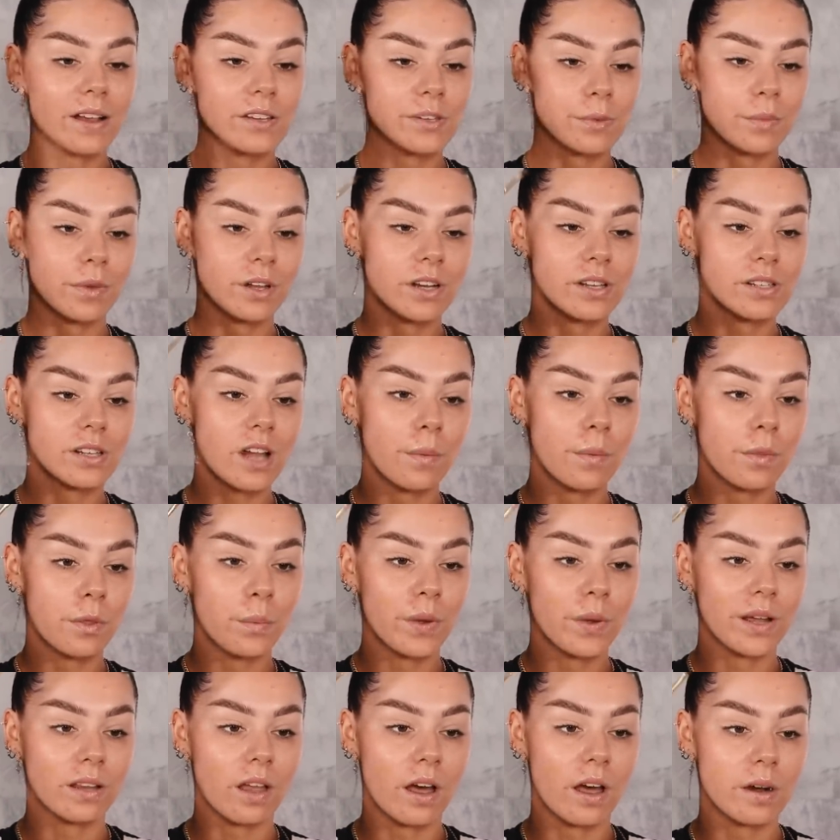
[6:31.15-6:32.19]
So I'm gonna start with a
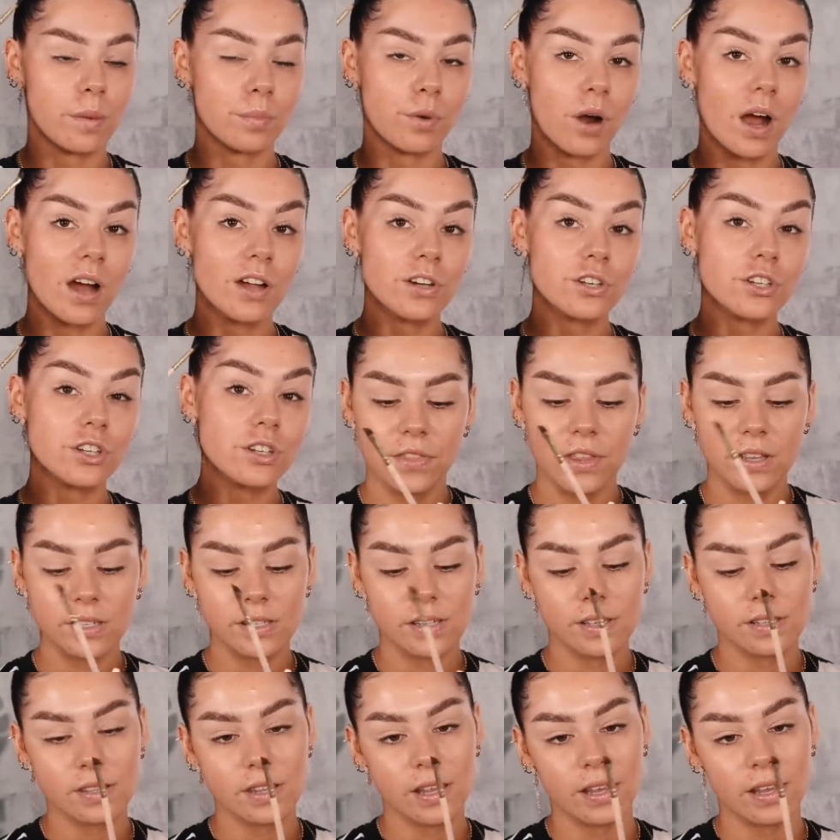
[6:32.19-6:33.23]
wing liner brush. This
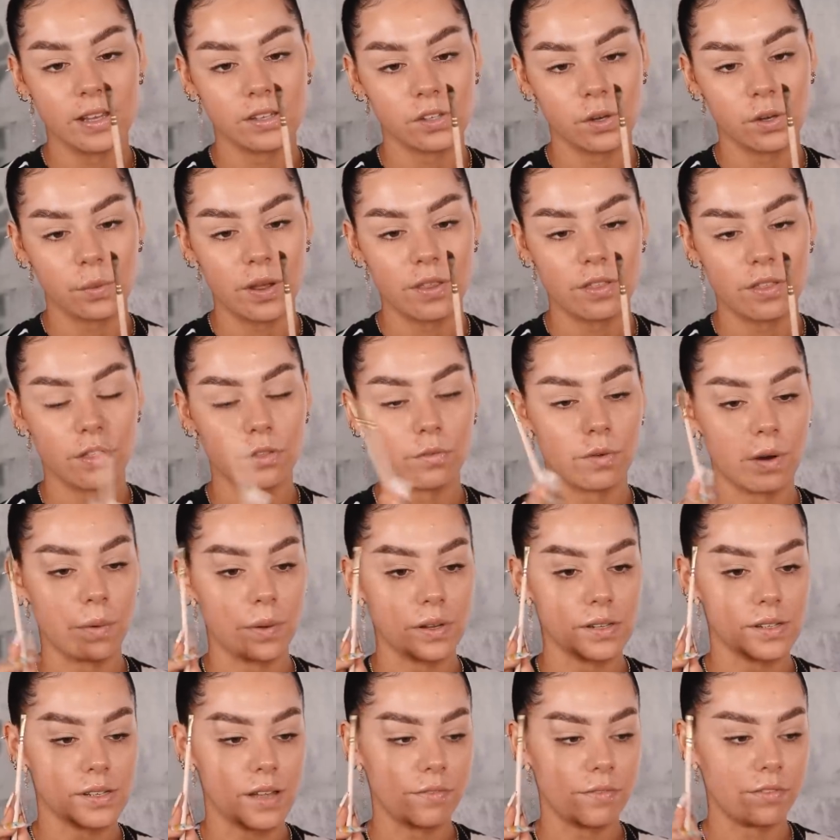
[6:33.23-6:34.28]
is the Zoe the
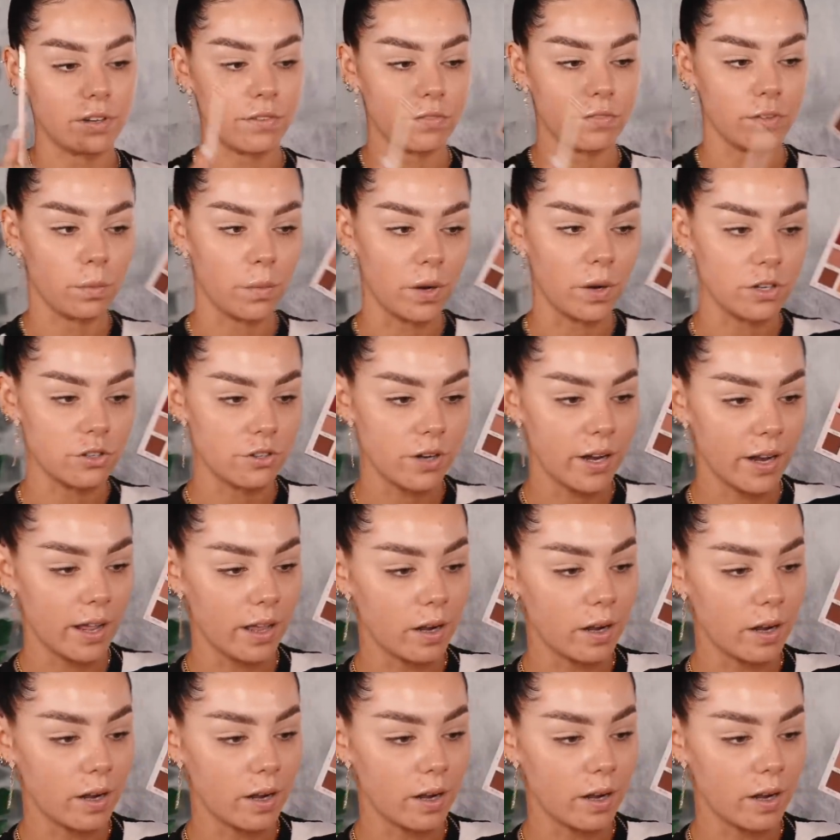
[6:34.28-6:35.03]
317, if you're wondering.